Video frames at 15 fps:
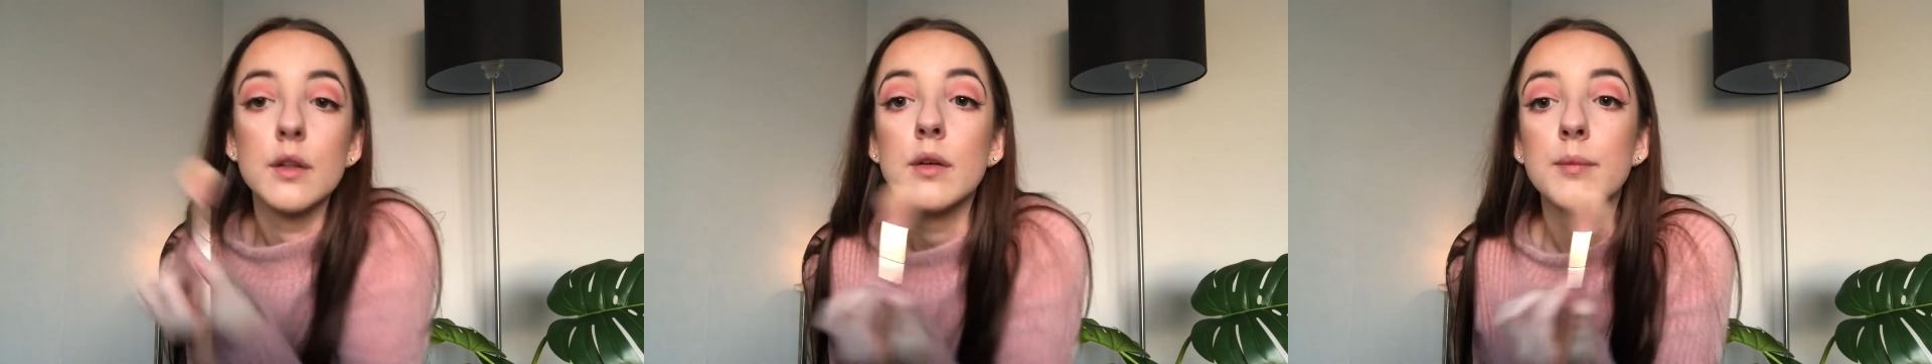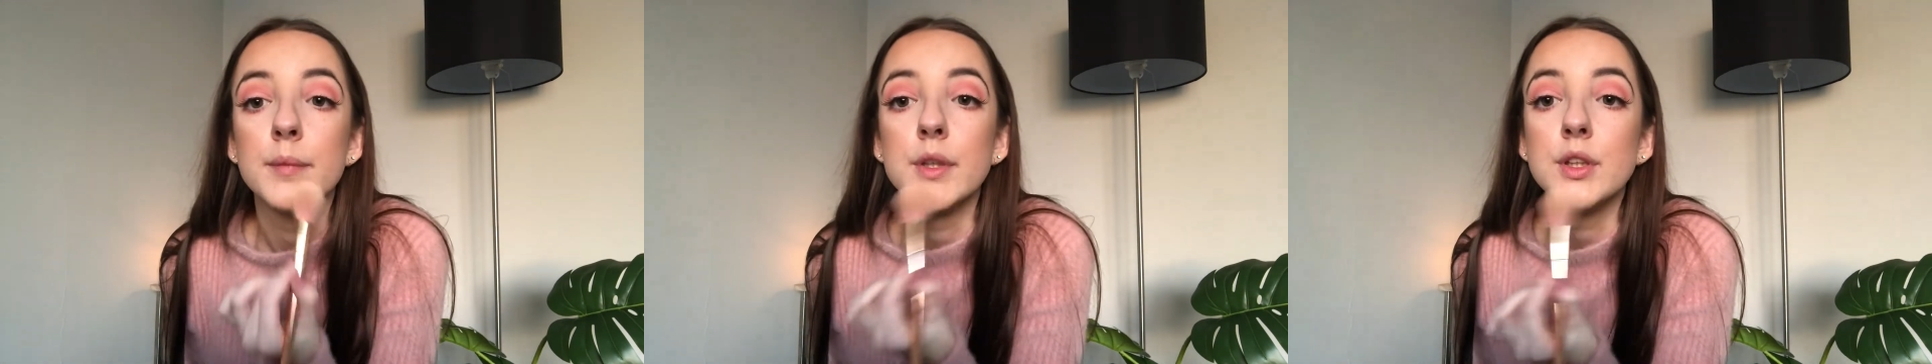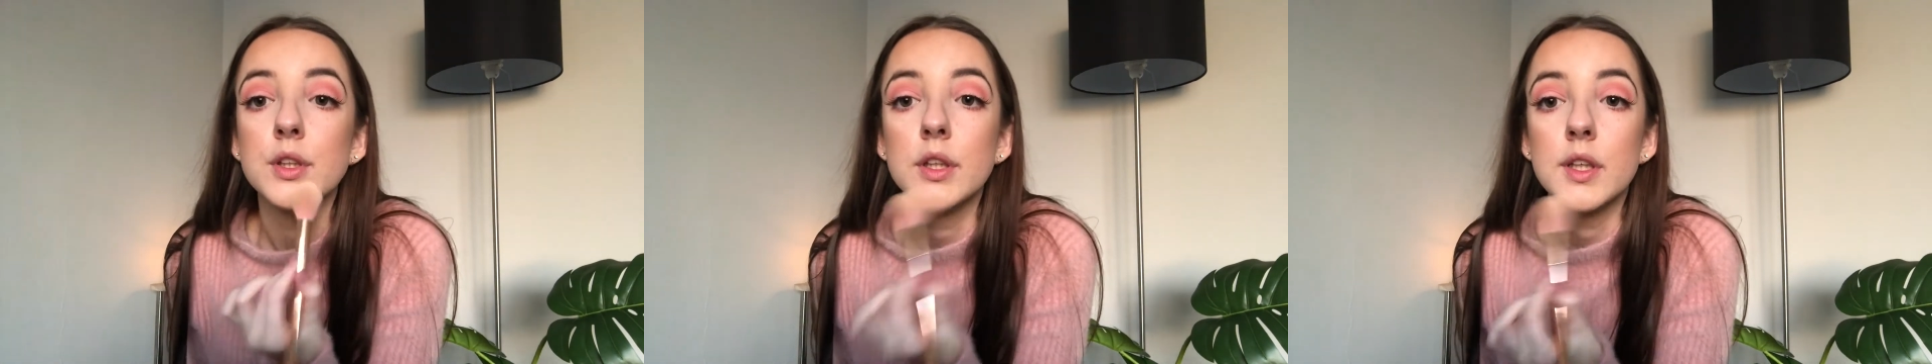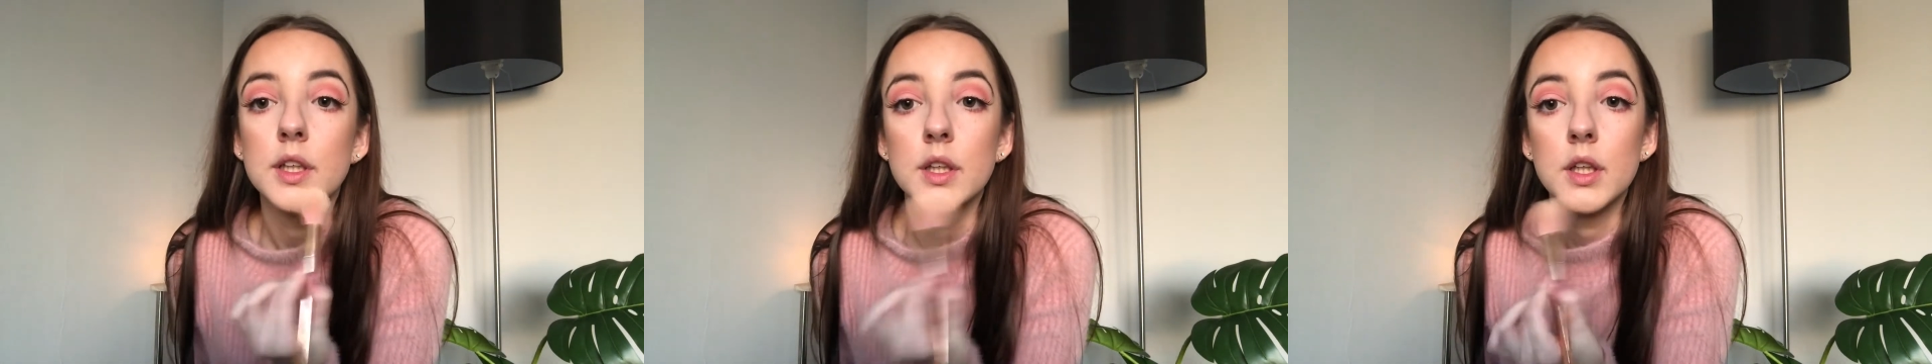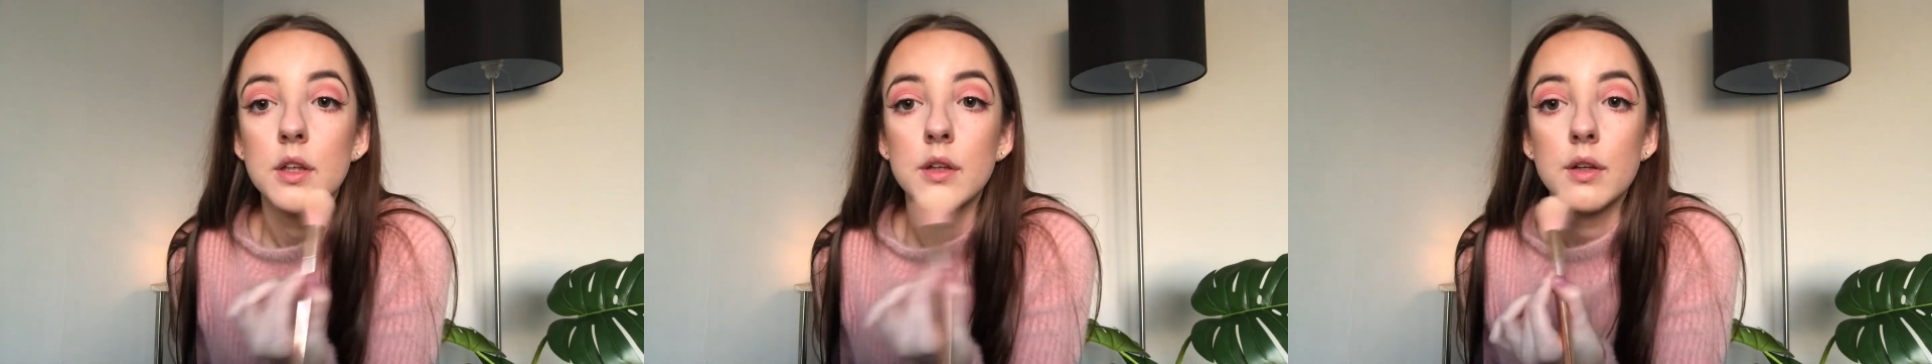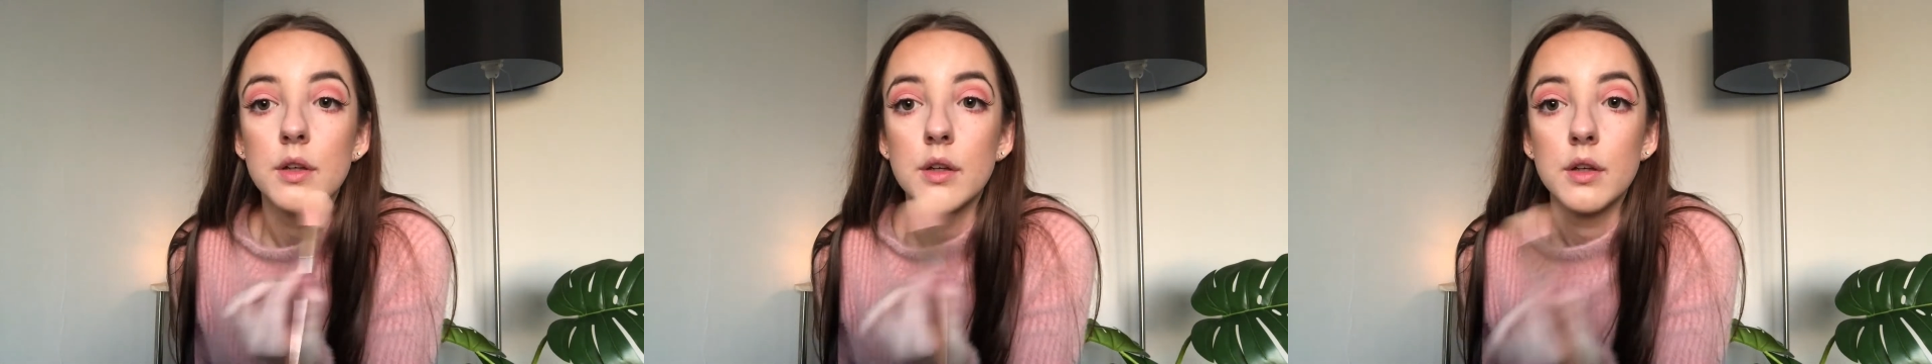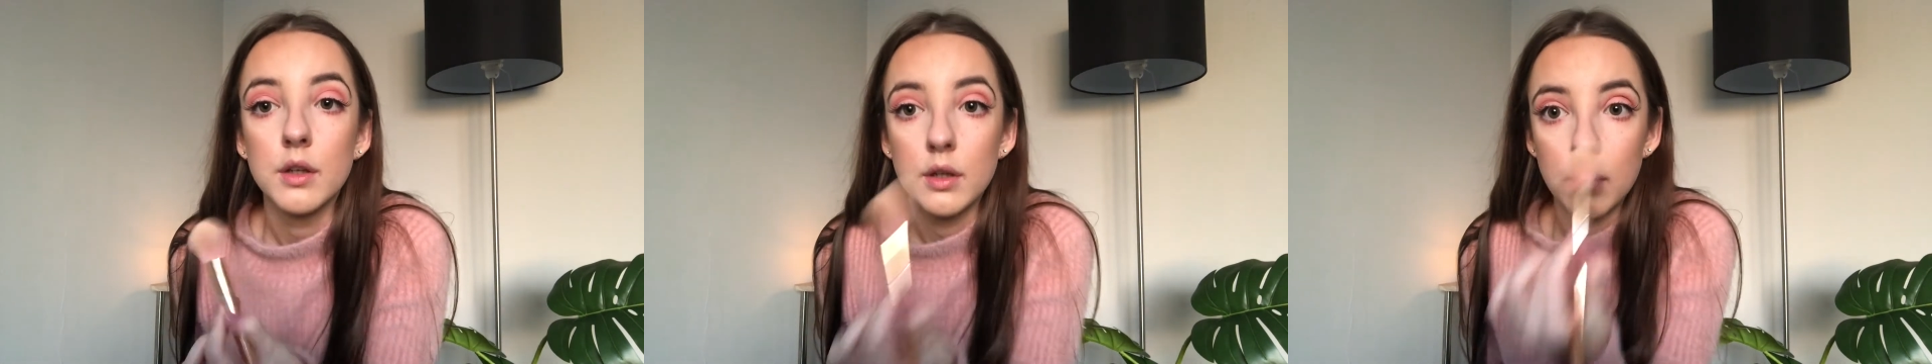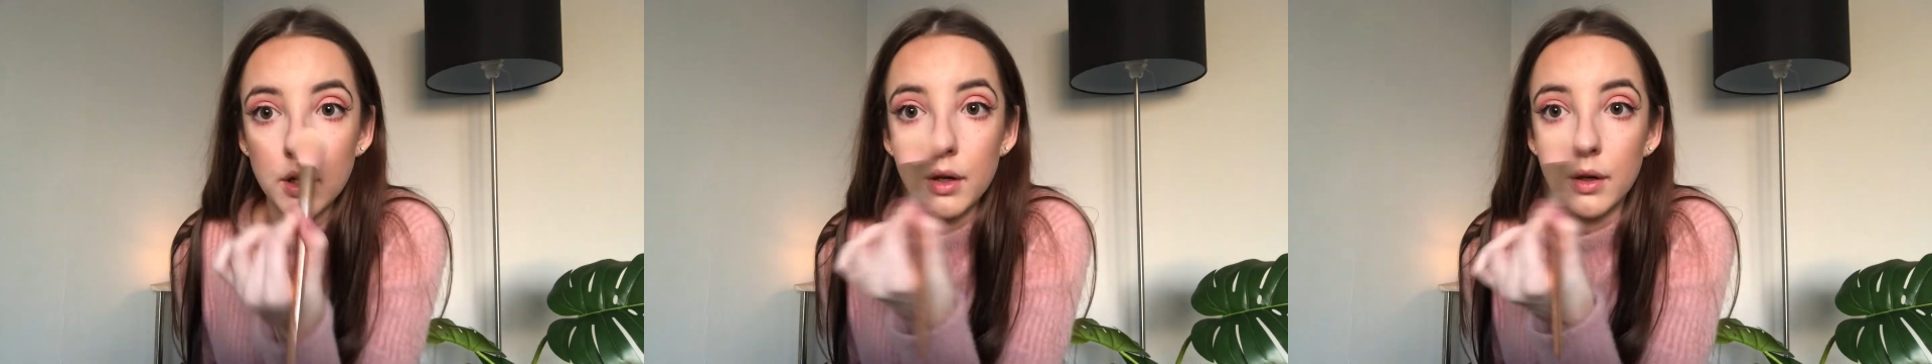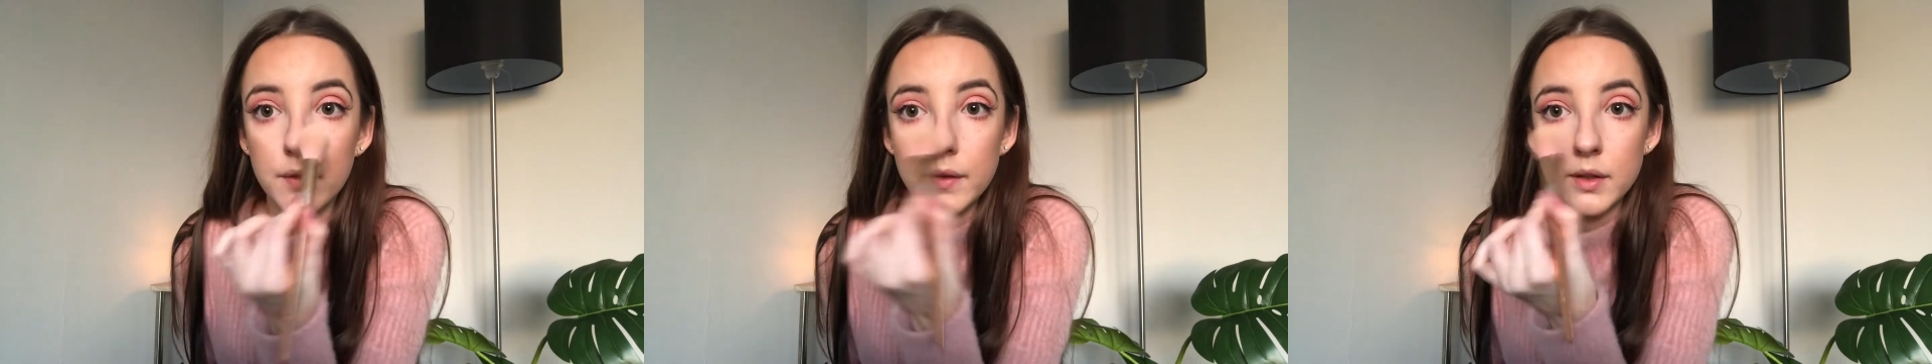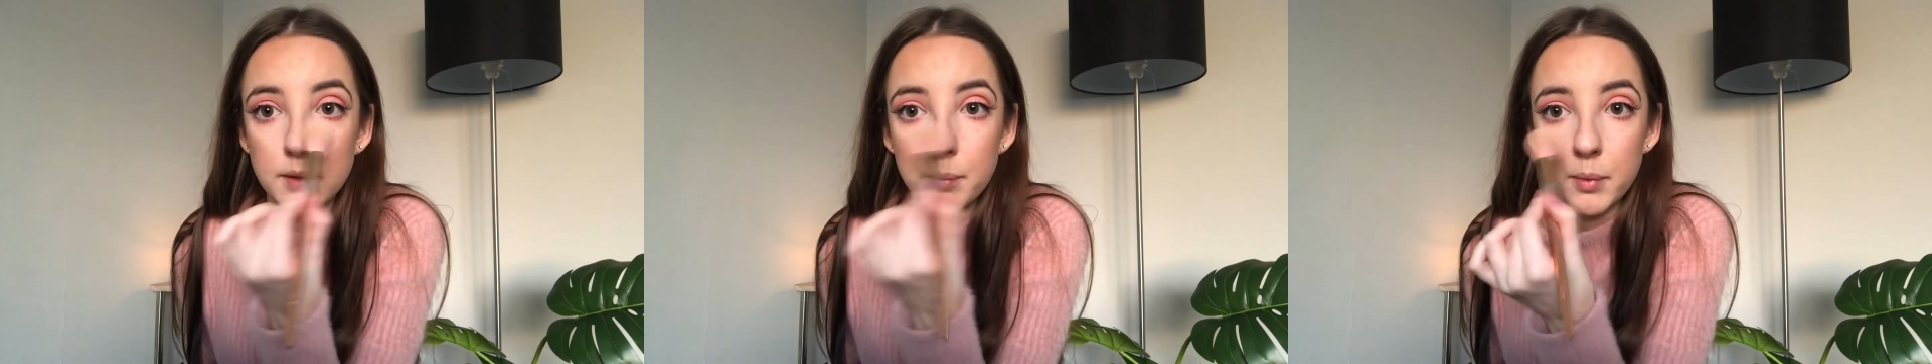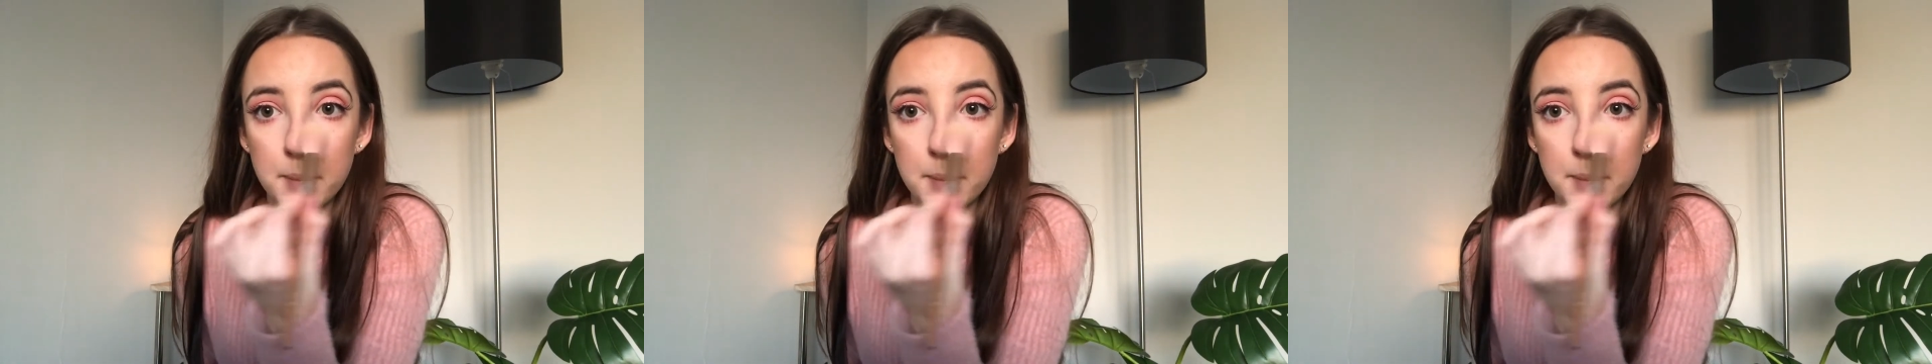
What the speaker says: my chin, and on the tip of